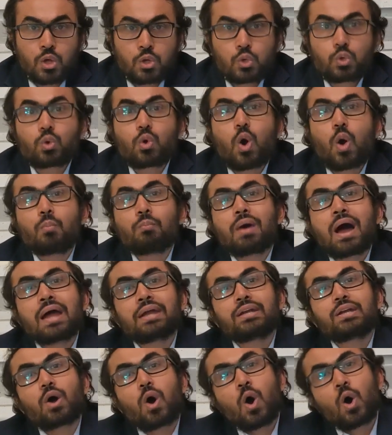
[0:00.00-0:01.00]
To
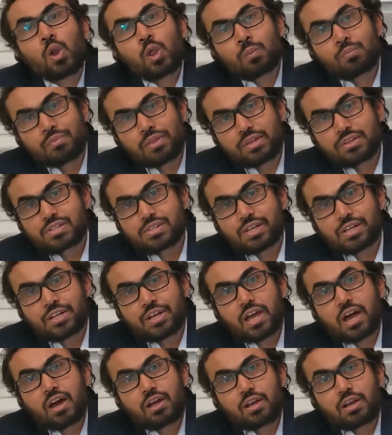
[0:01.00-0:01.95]
combat all of this, India